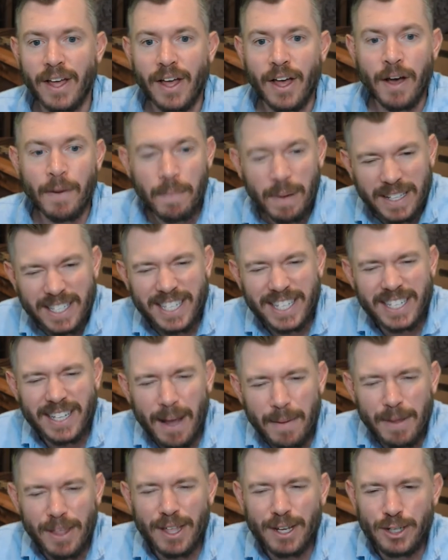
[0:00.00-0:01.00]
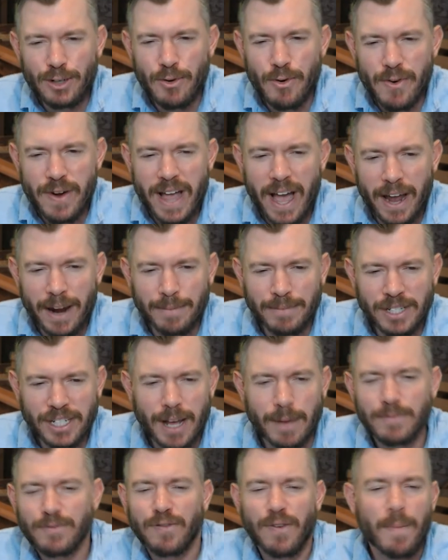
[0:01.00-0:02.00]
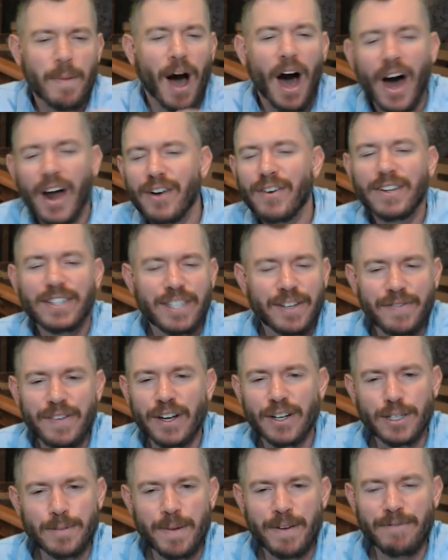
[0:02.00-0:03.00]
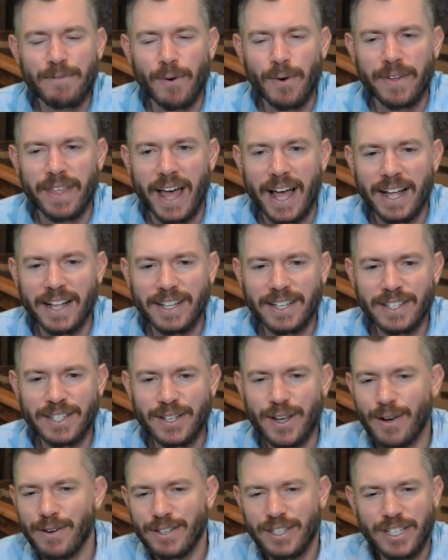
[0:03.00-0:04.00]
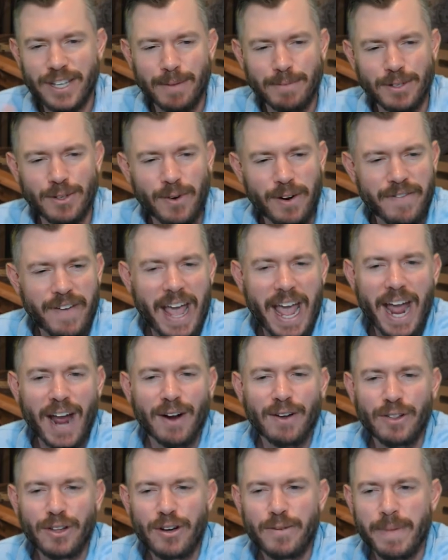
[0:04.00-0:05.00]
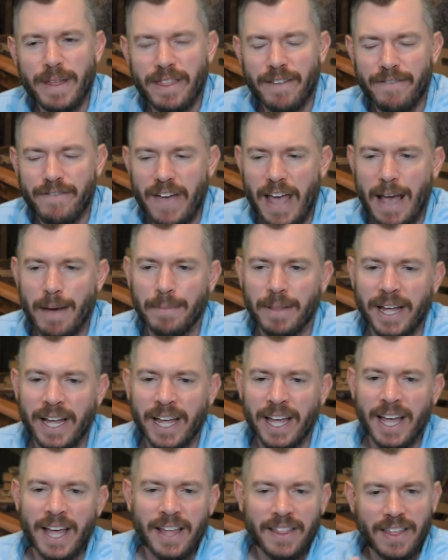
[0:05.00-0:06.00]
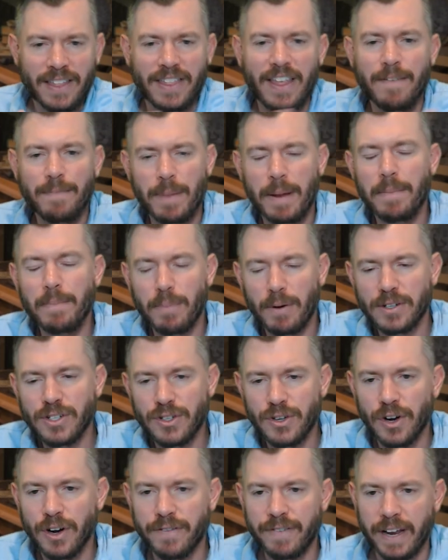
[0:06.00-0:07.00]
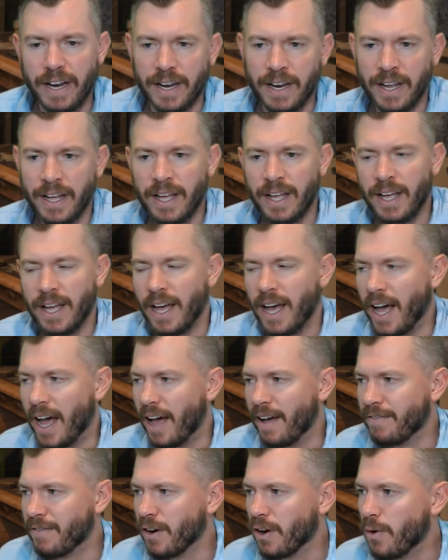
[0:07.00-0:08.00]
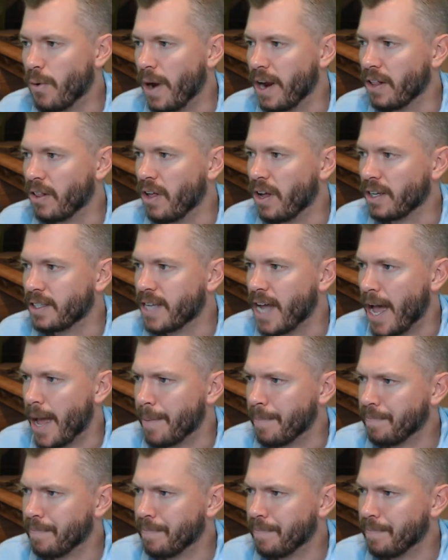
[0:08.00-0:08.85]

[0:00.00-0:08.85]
But some of the jewelry items come from hundreds of years before that. So some sort of heirloom in the family that they've been preserving uh, for quite a long time.